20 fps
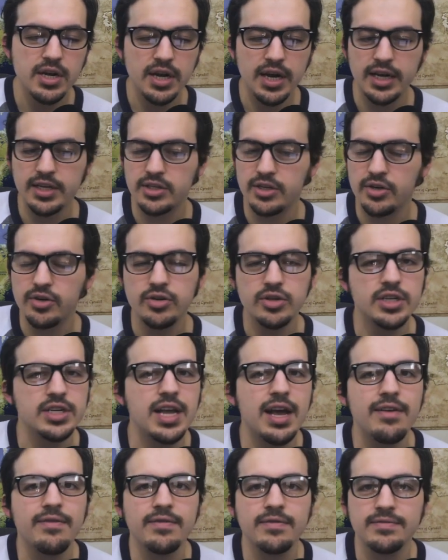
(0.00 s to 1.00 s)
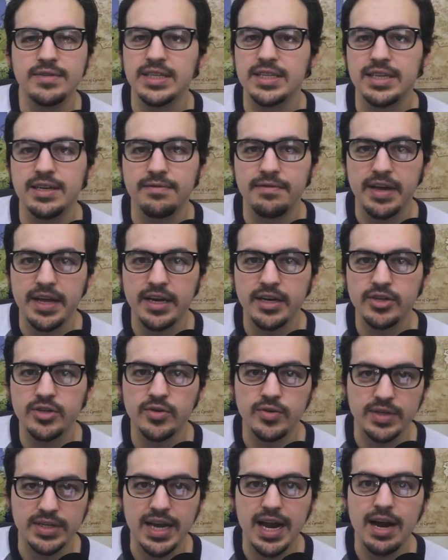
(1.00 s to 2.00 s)
and so you just have disadvantage
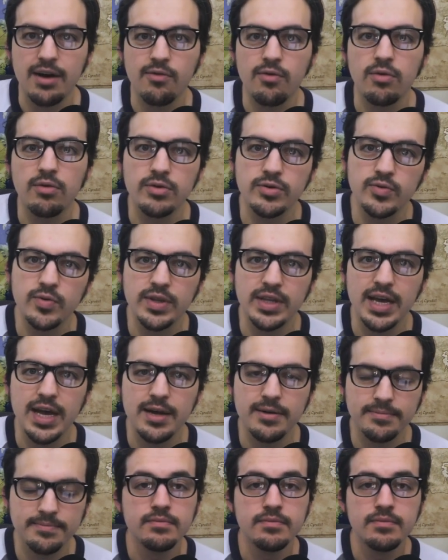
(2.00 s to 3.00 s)
to attack rolls with that.